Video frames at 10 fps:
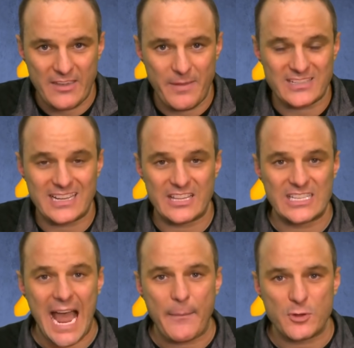He basically got the
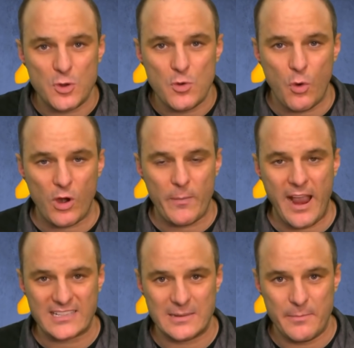top 2
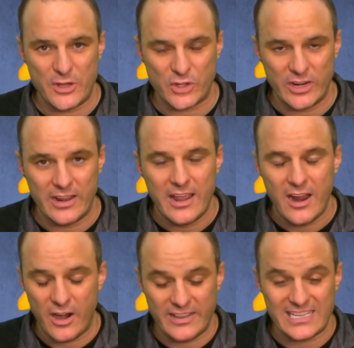cornerbacks in Michigan,
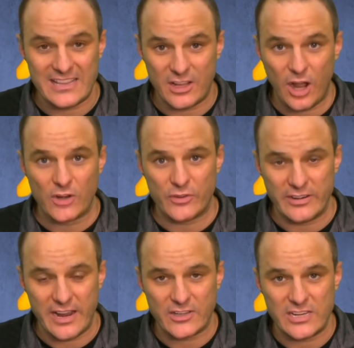or in the country
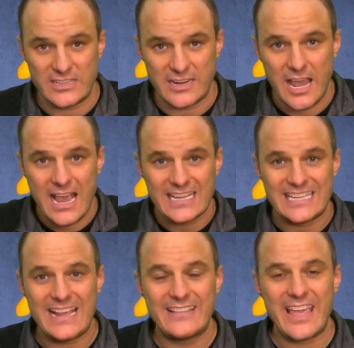next season,
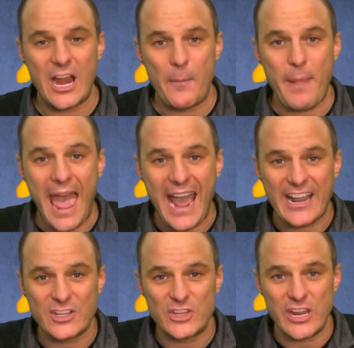saying that they are a
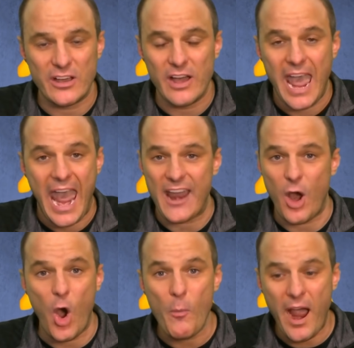package deal. And
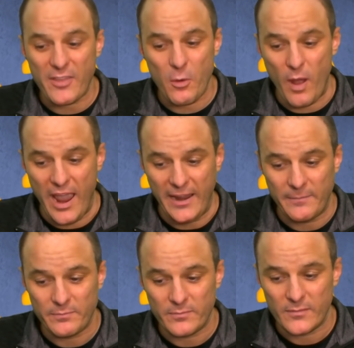oh, by the way,
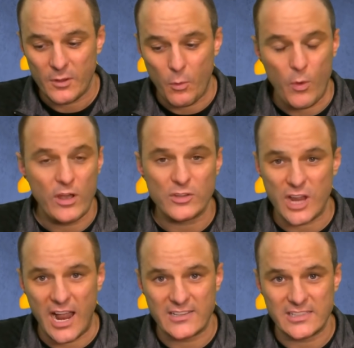Will
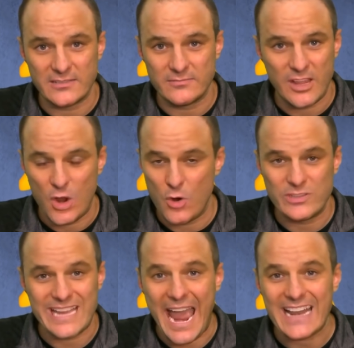Johnson, whose
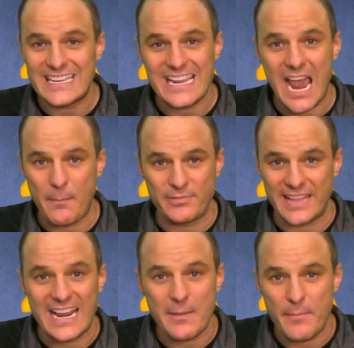dad Dion
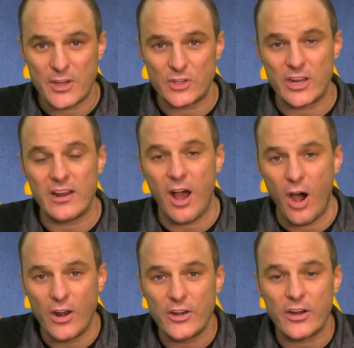played at Michigan
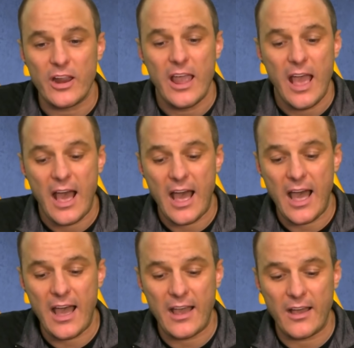under
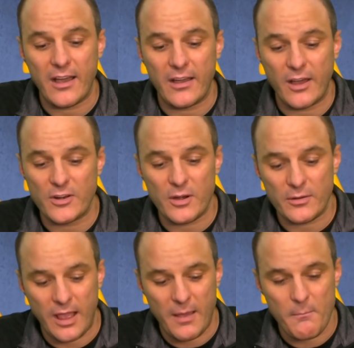
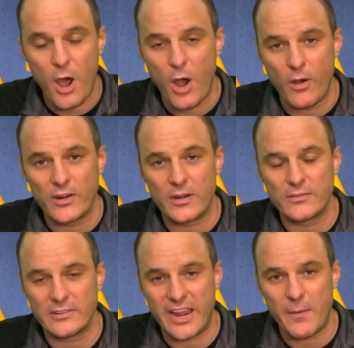
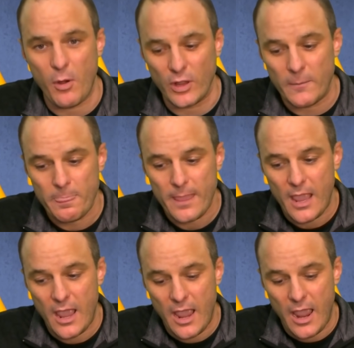Gary Moeller,
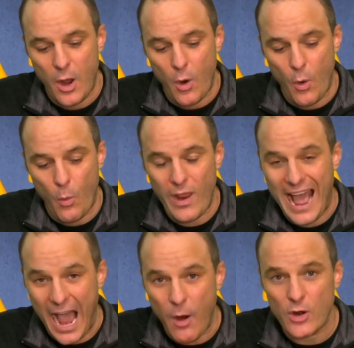went
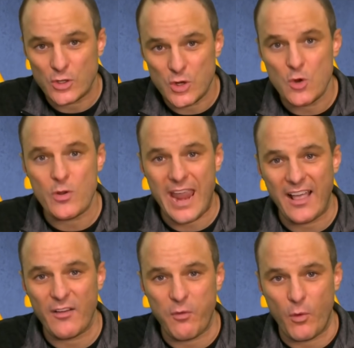out to
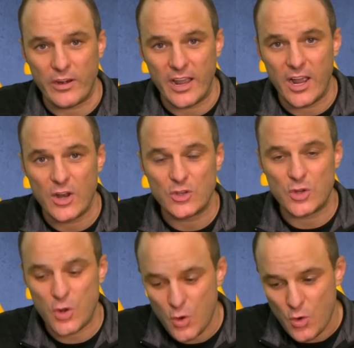California
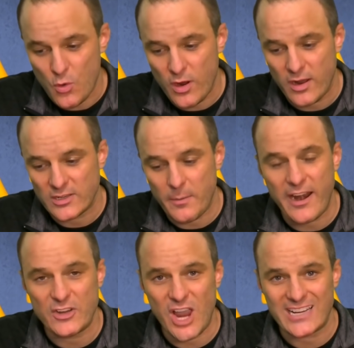to
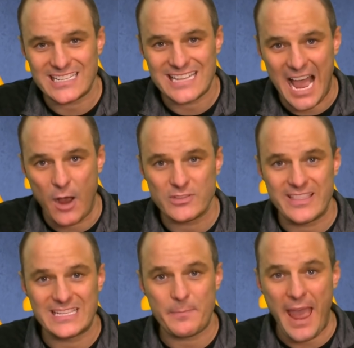Damani Jackson's house
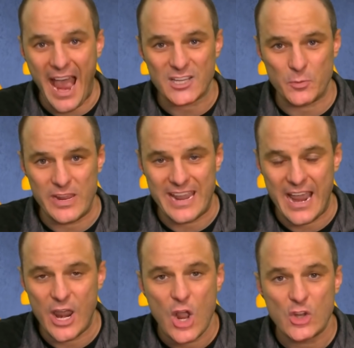this past
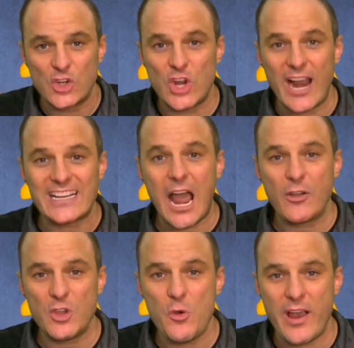weekend, checked out
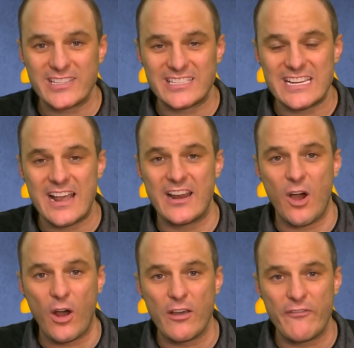USC on an
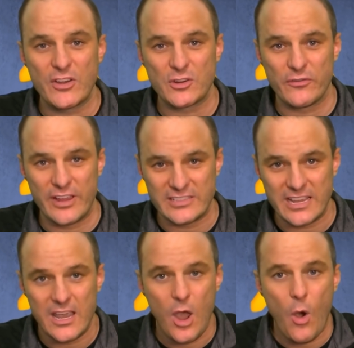unofficial
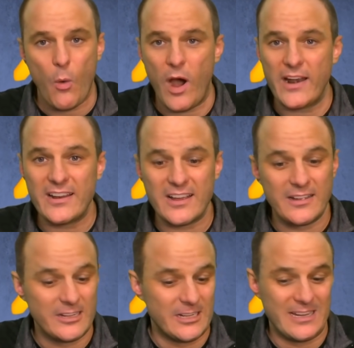visit, wanted to
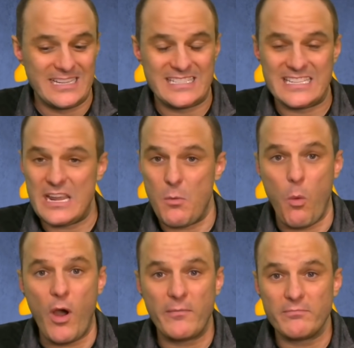see
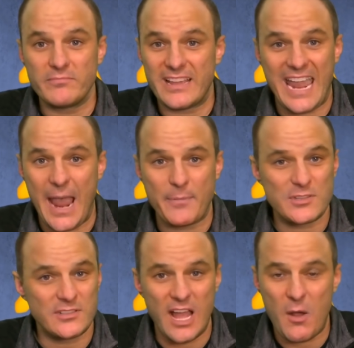what the campus
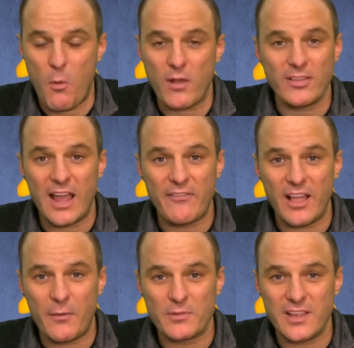is like, what life
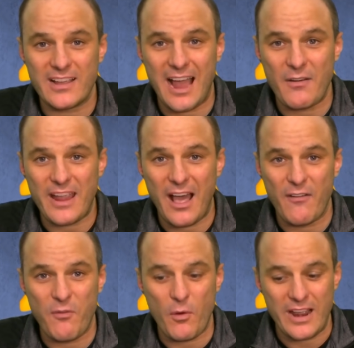like was like out in
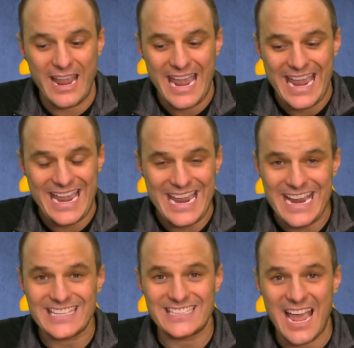California.
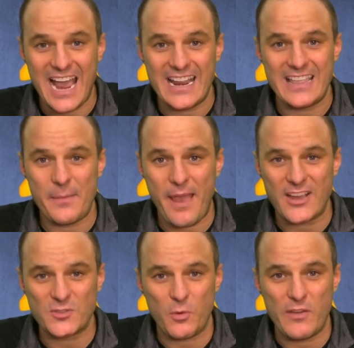He said in the
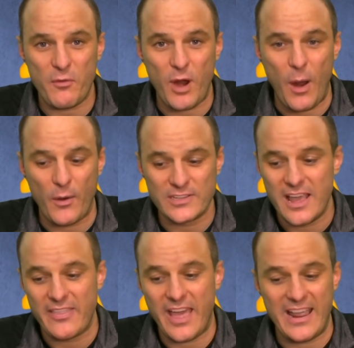past 24 hours
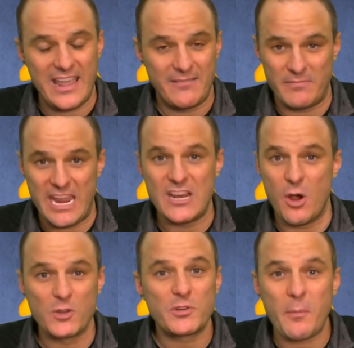that he
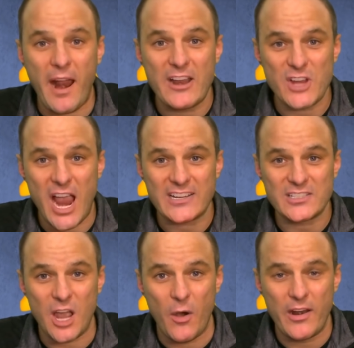knows where Damani Jackson's
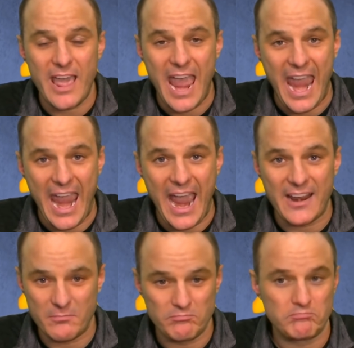going
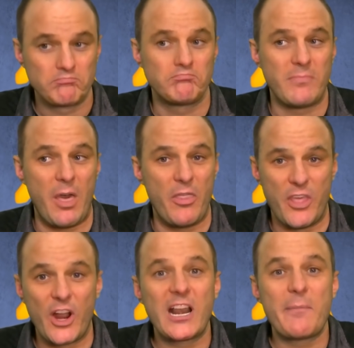and
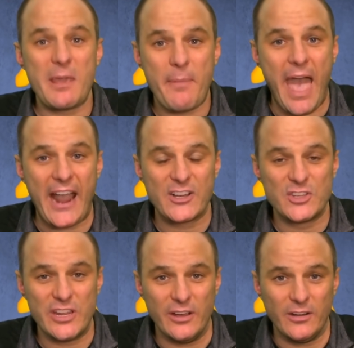they're going to be a package
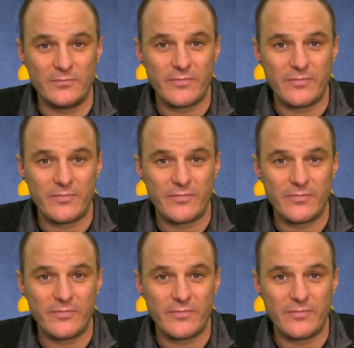deal.